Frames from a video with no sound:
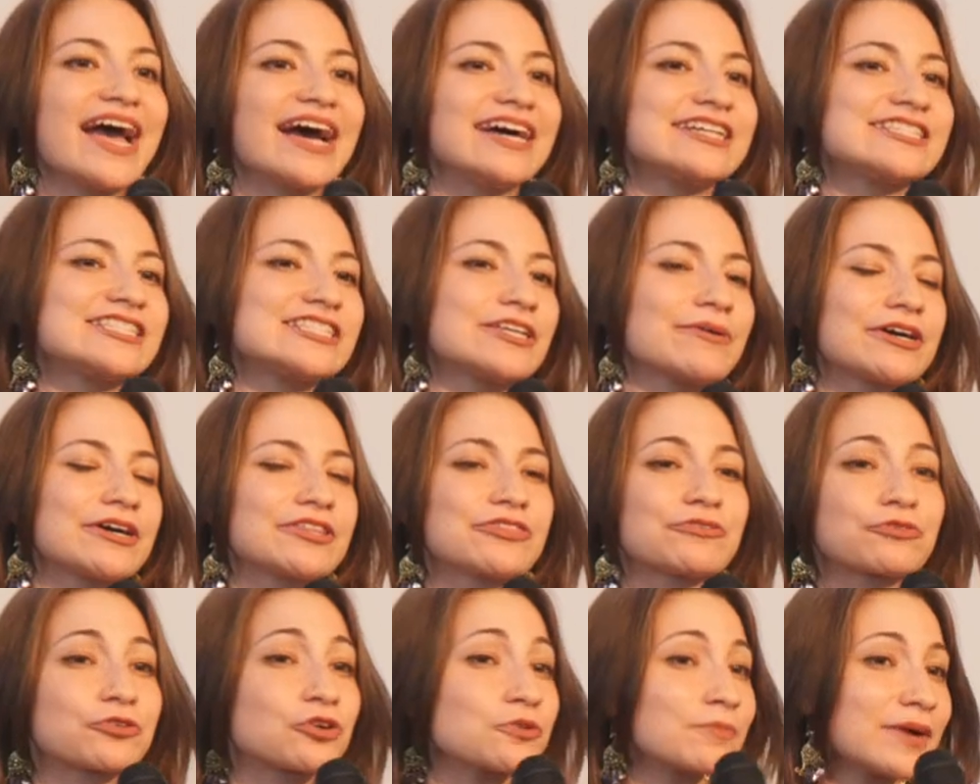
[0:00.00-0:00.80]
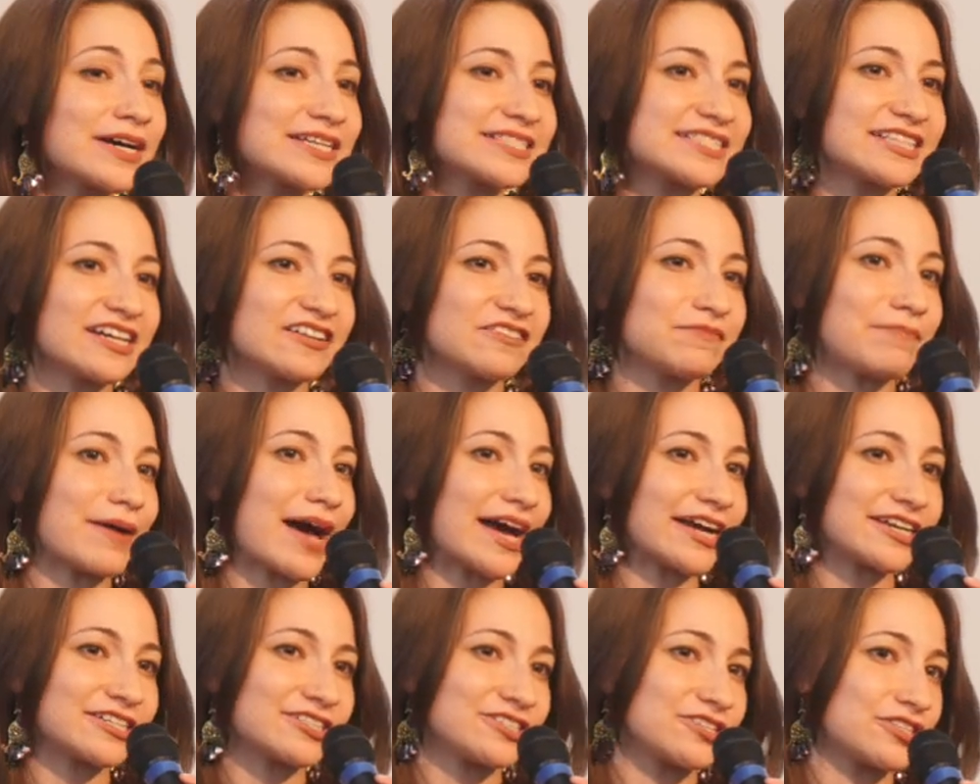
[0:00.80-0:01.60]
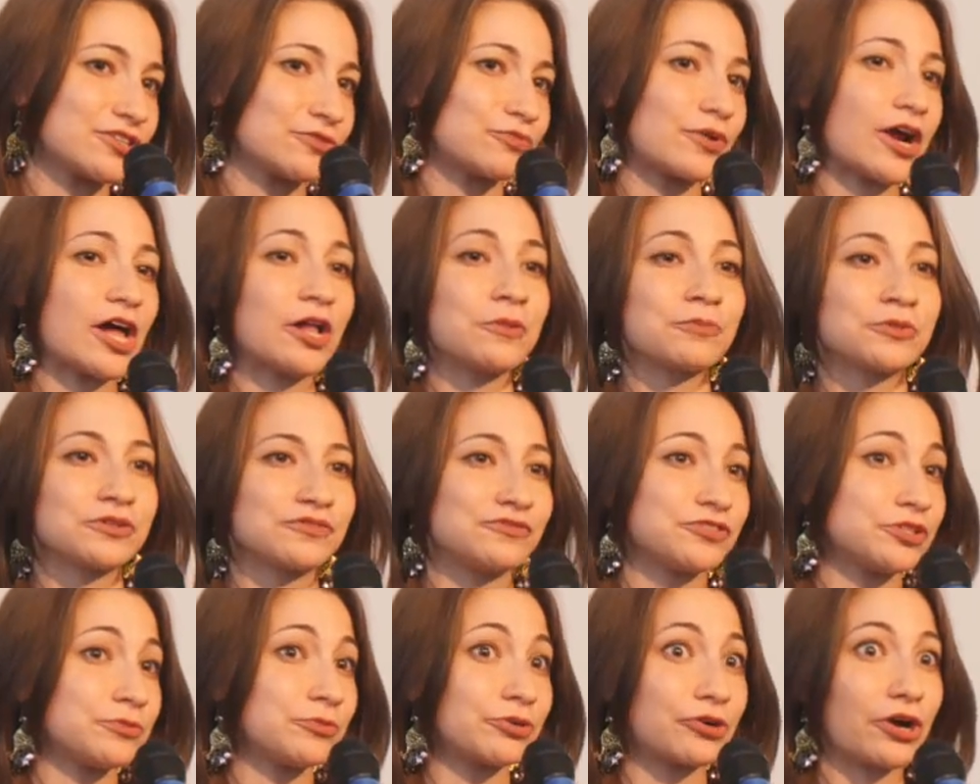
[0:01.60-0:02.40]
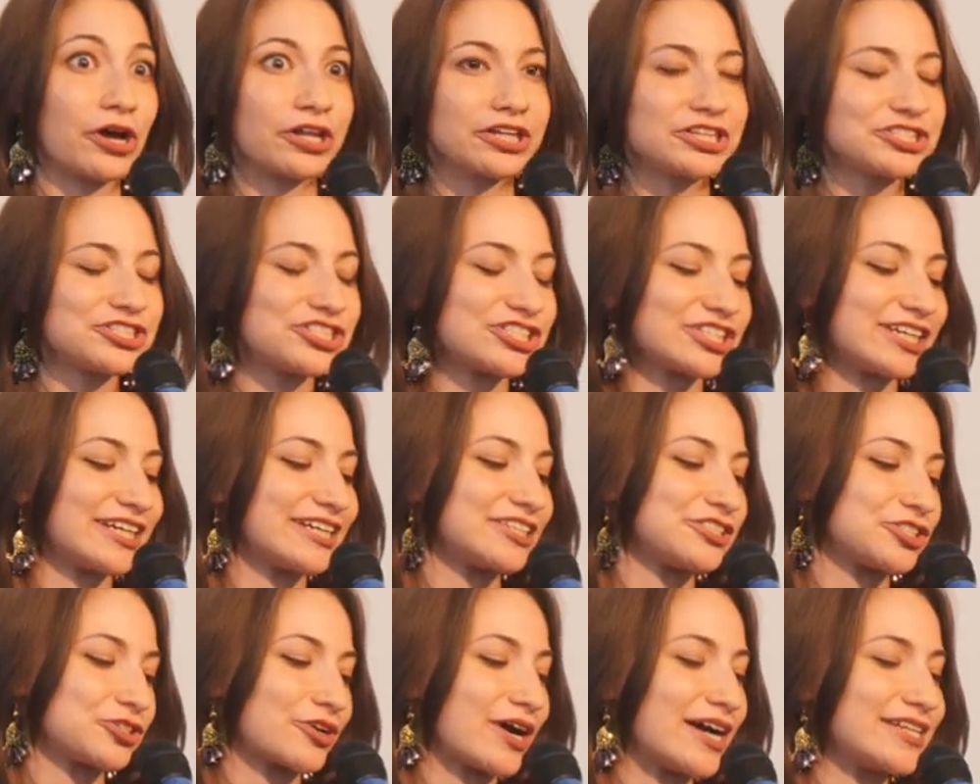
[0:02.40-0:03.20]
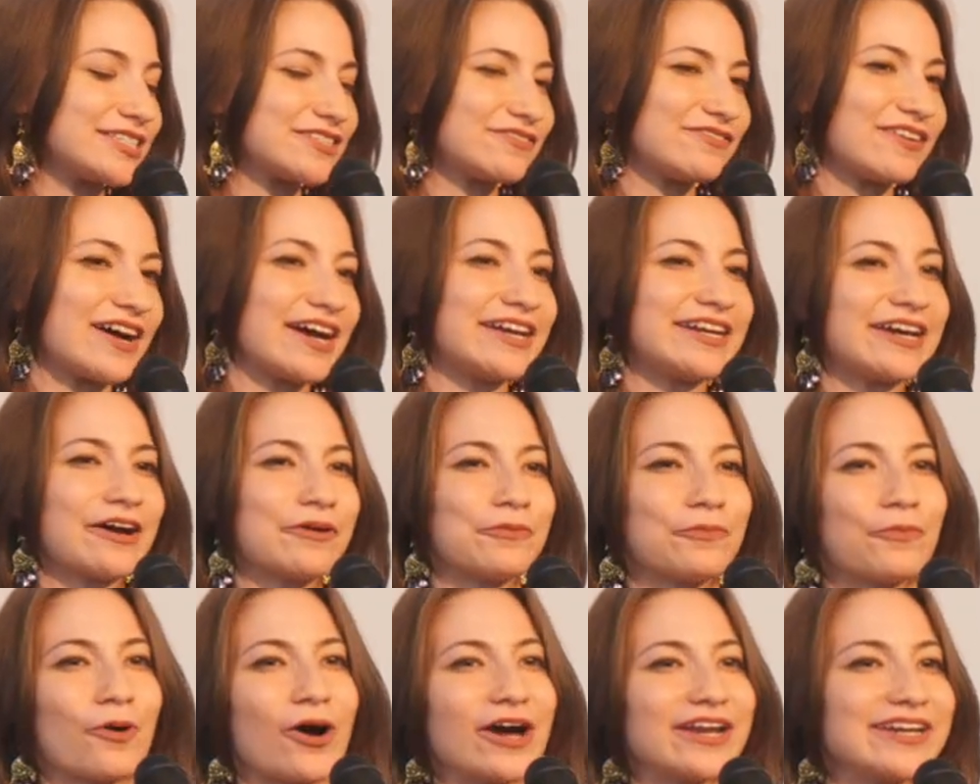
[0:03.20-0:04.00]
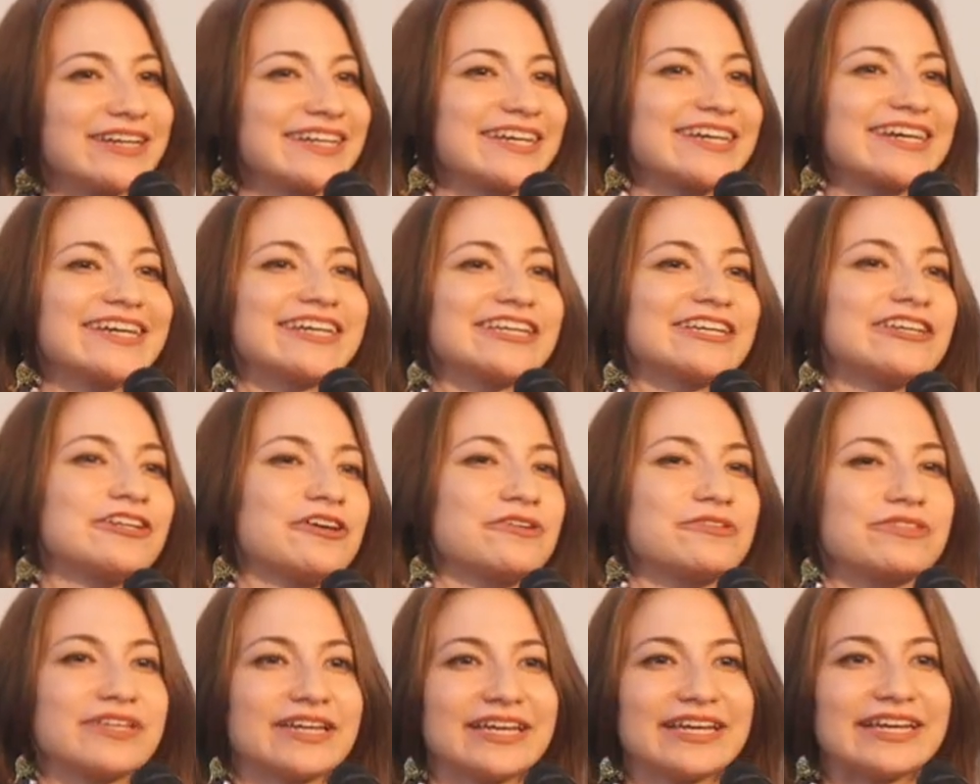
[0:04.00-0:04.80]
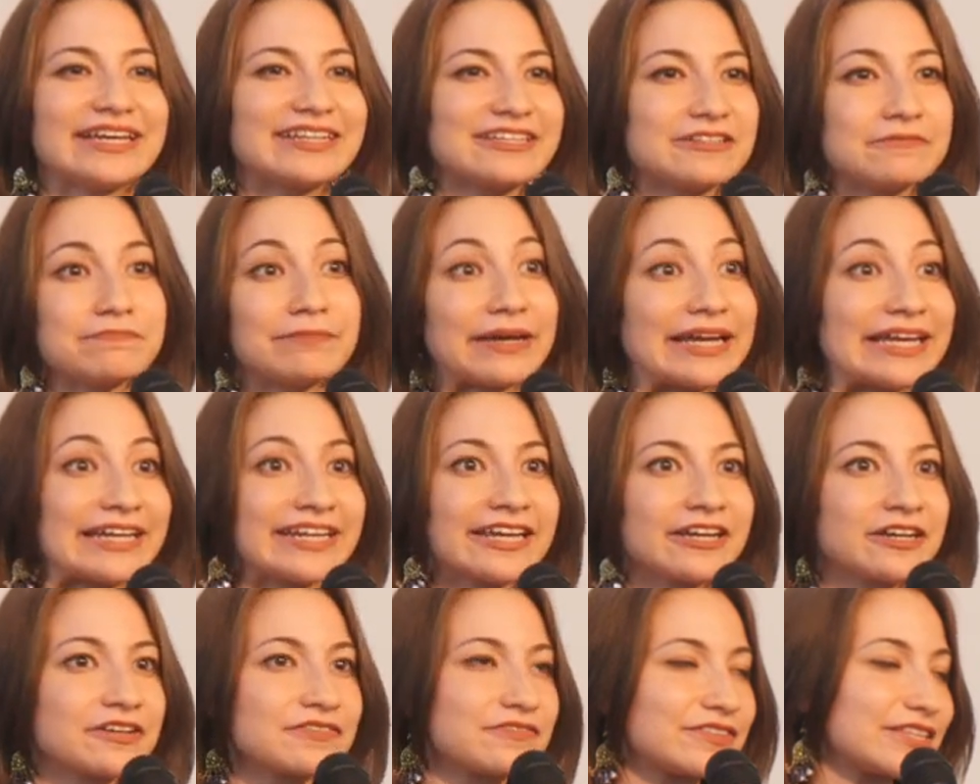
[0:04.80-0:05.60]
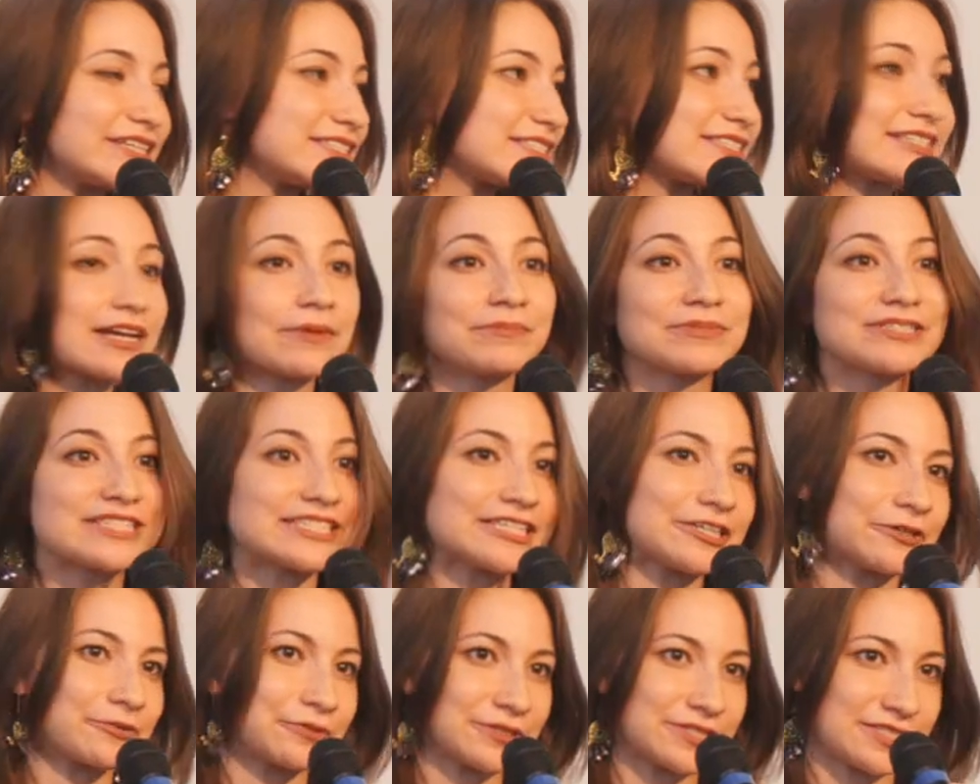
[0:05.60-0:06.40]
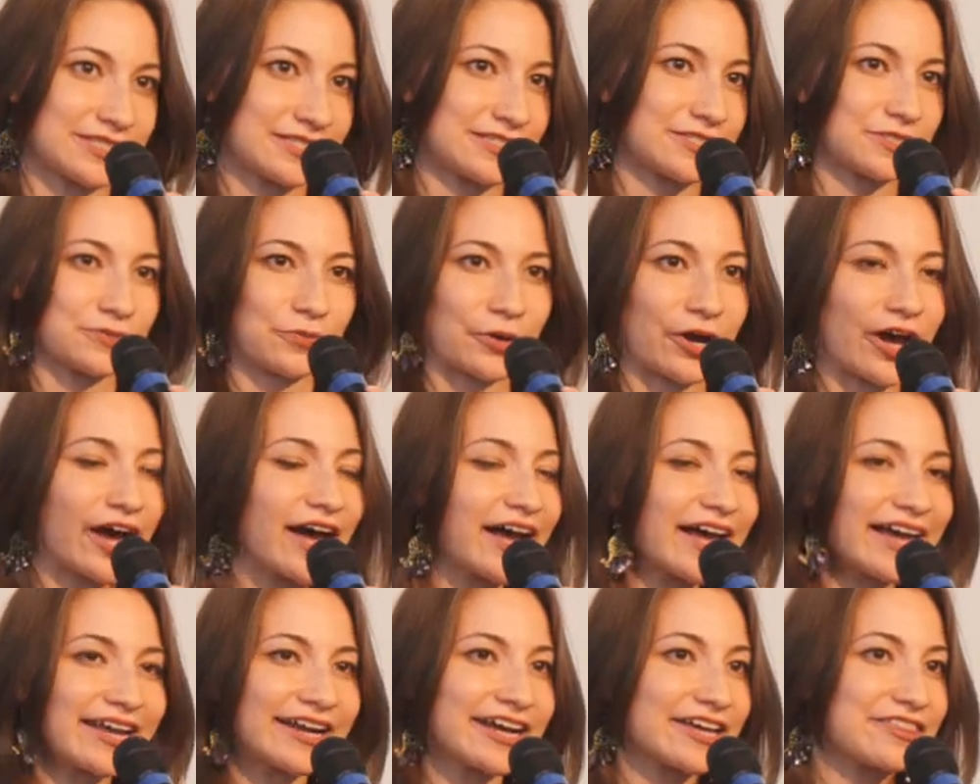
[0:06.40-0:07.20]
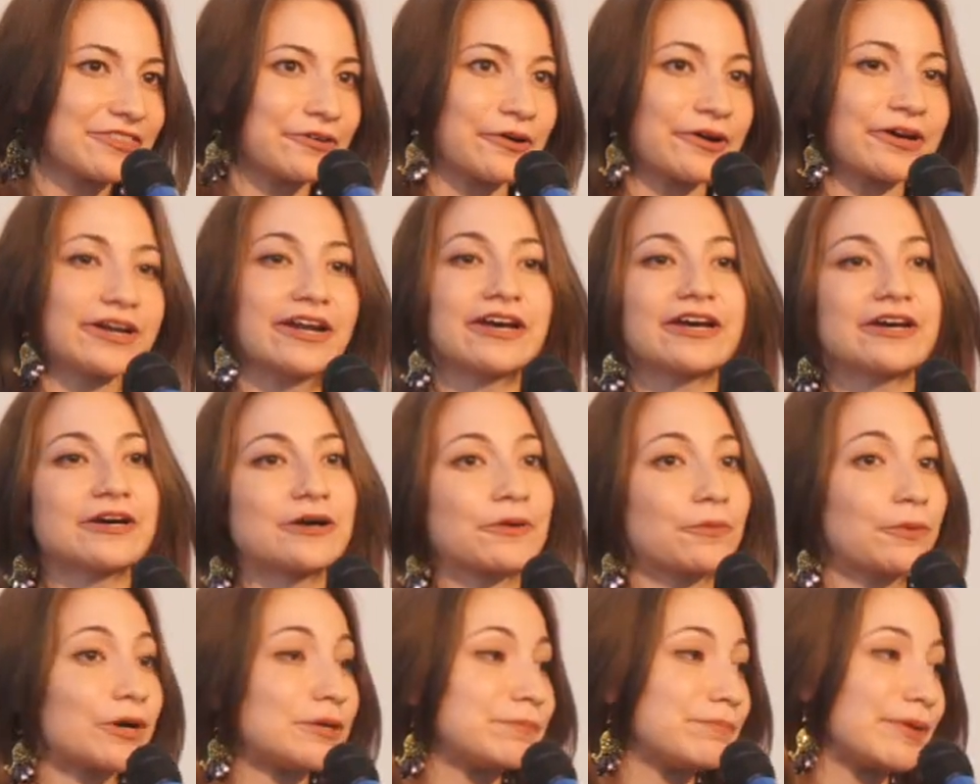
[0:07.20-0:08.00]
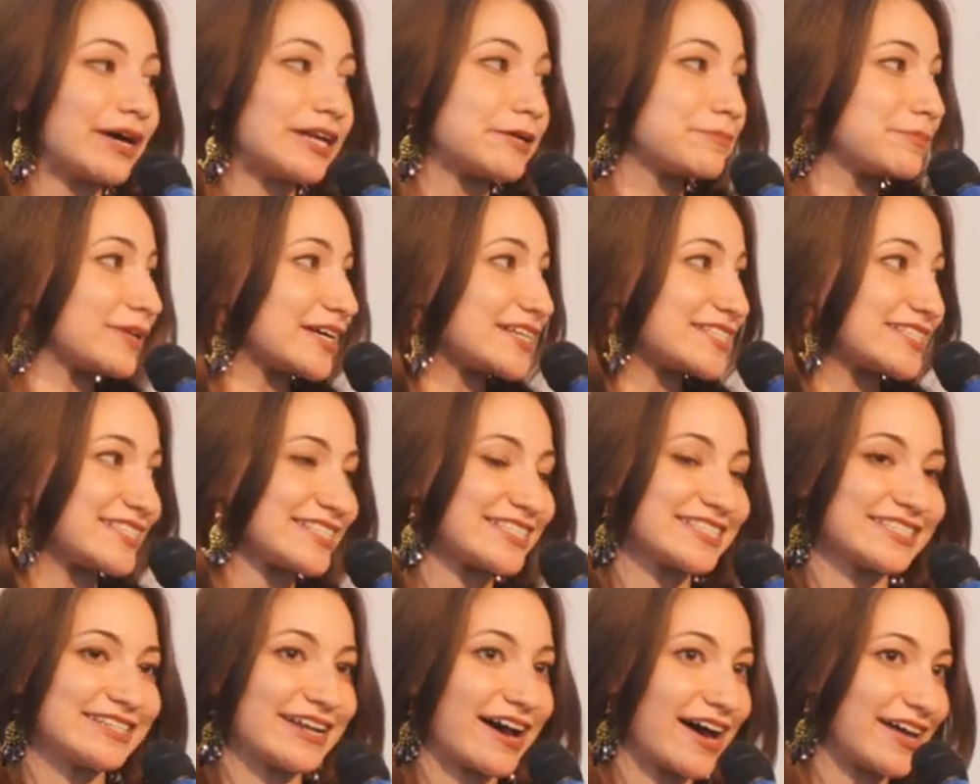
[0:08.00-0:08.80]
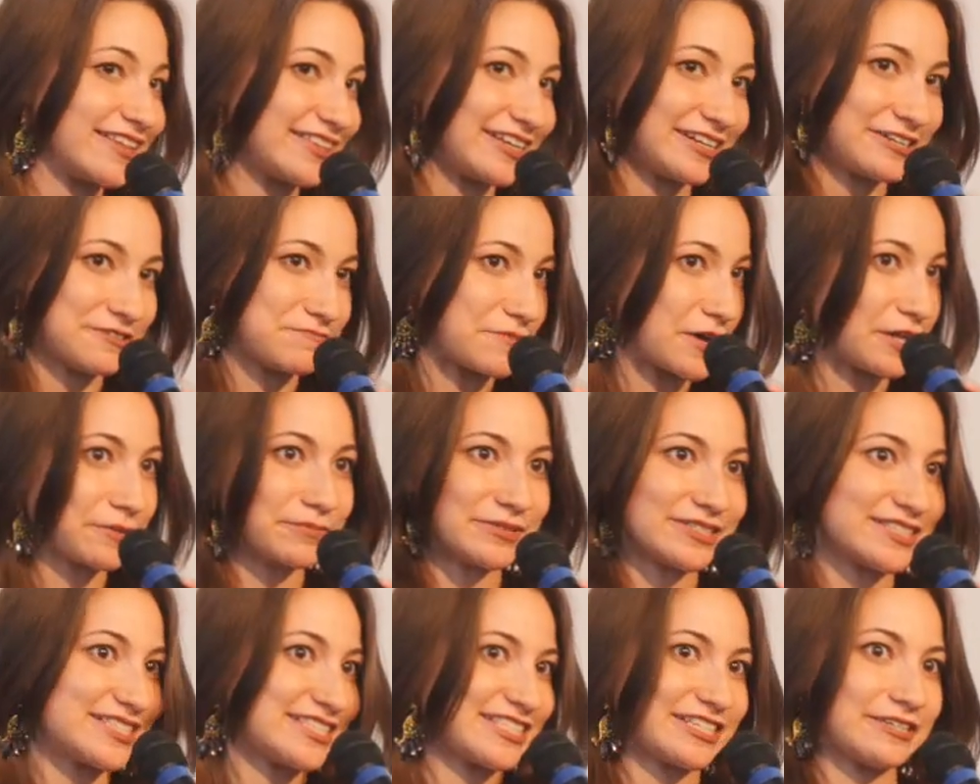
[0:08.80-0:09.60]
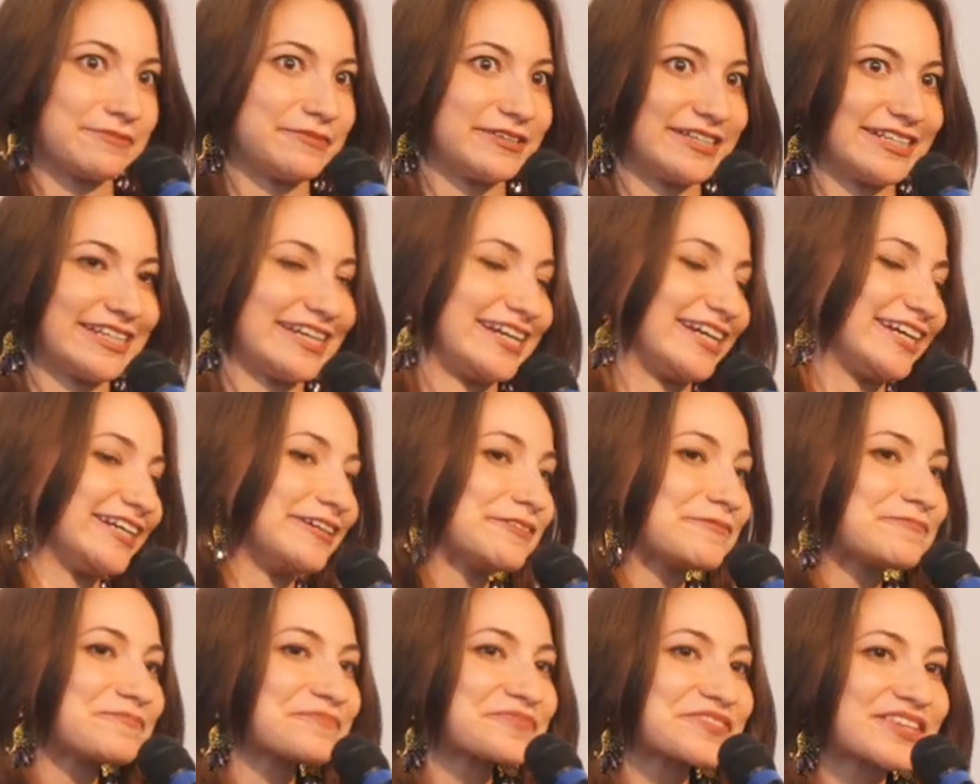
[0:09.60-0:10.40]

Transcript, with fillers: And I threw myself back into the realm of numerology and tried to find out what, you know, the hidden meaning of these number sequences were. And I thought, what better place to start than in Melbourne CBD?